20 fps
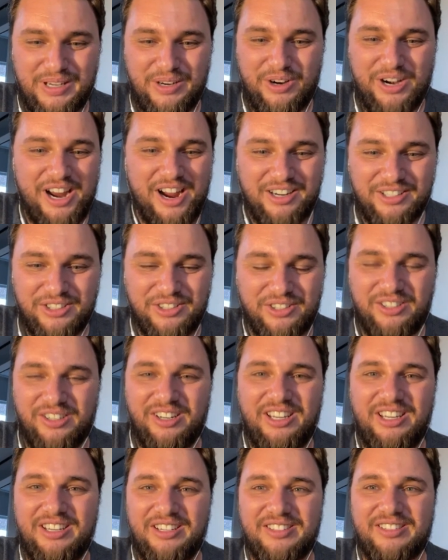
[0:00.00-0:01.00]

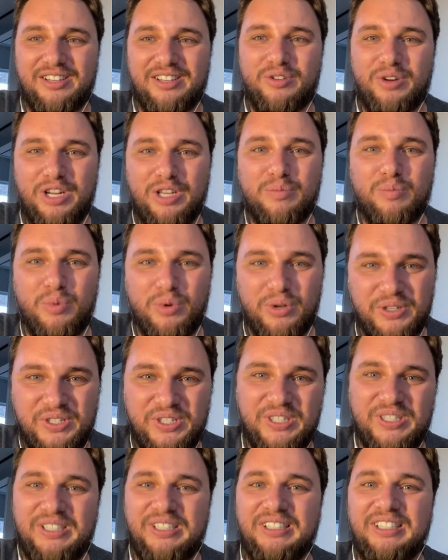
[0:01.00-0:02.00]
reactor, he is a great
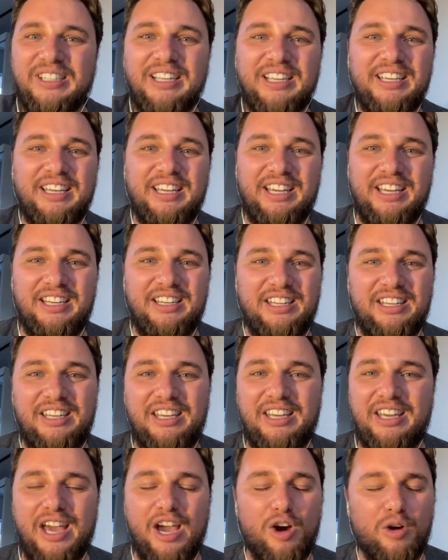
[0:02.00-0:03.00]
person. And
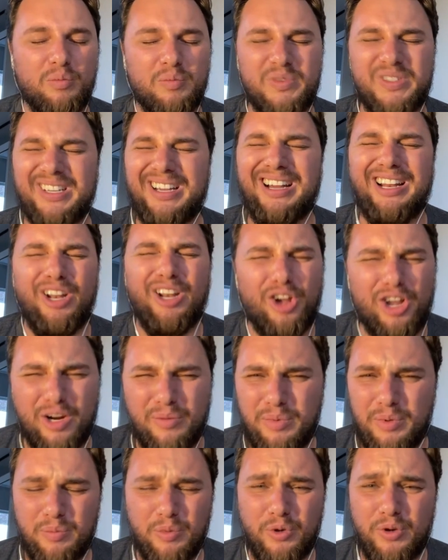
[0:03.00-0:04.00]
he helps a lot
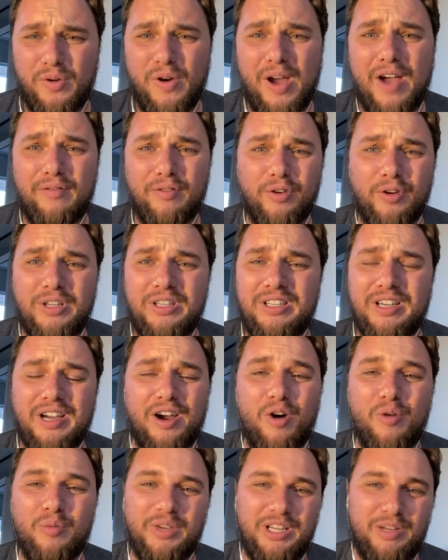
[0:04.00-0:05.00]
of people. You have no idea
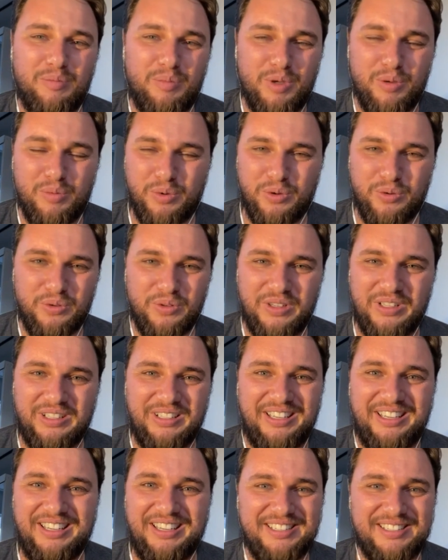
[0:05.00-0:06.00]
how many people
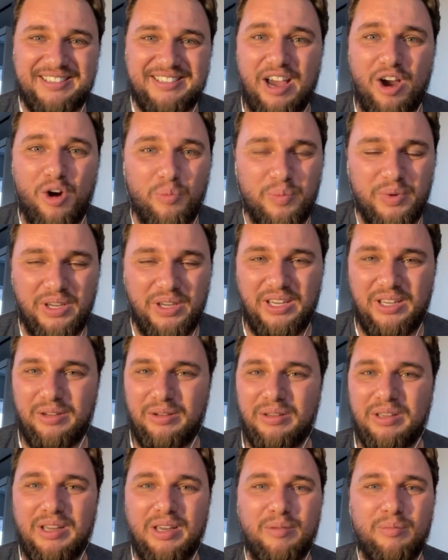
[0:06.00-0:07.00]
he is
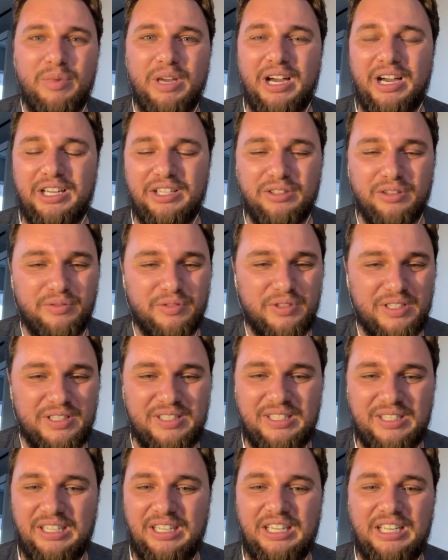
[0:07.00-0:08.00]
helping behind of the
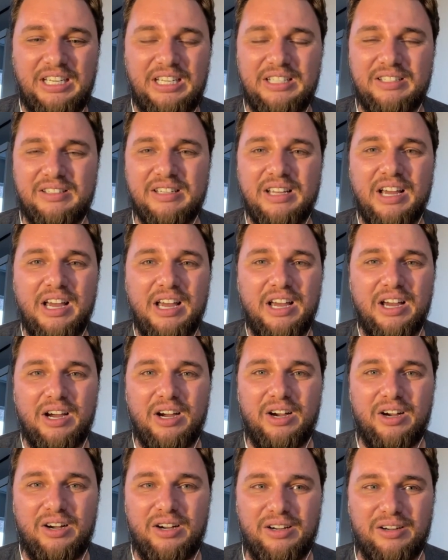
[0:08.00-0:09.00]
scenes
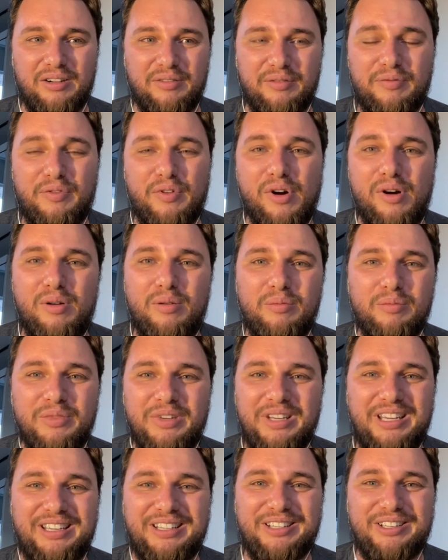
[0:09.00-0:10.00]

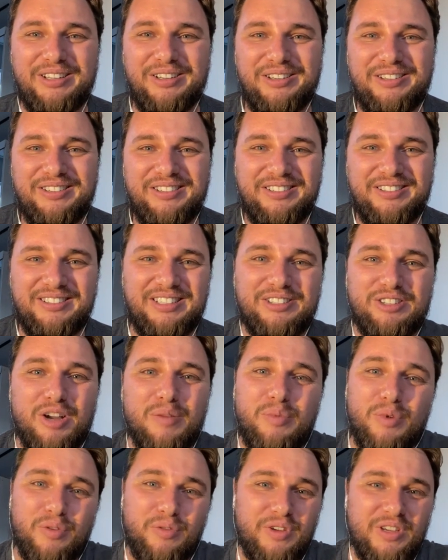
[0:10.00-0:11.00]
from the
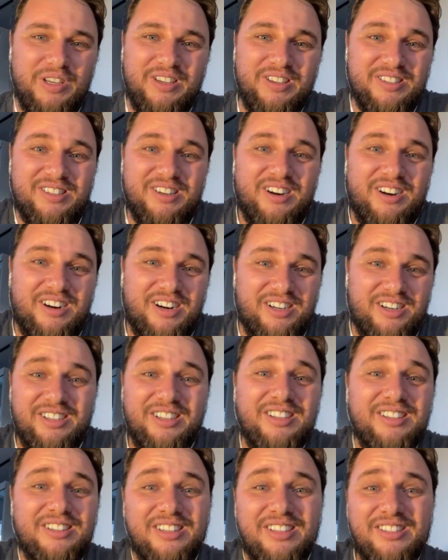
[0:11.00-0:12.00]
top of his heart.
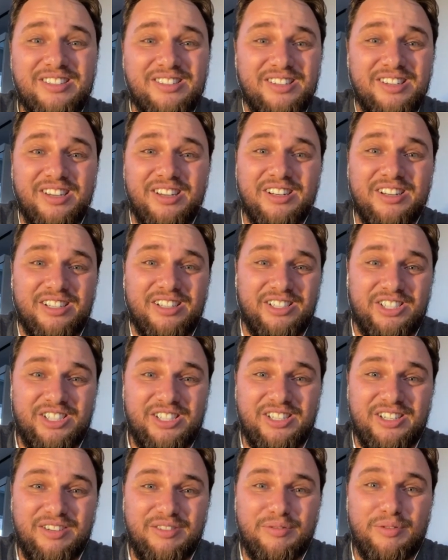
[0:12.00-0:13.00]
He teaches English
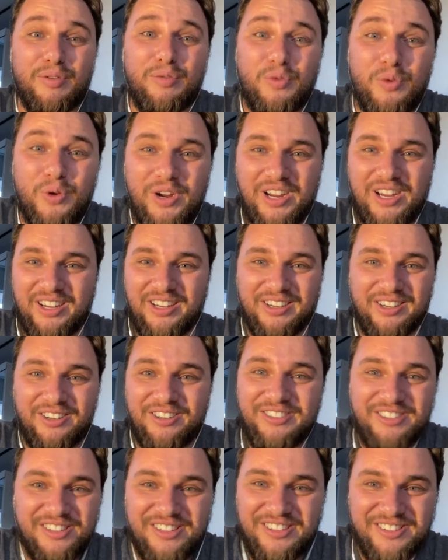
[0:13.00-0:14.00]
for free
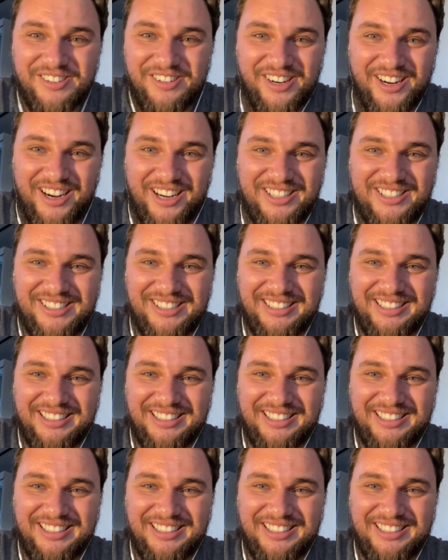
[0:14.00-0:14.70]
on the internet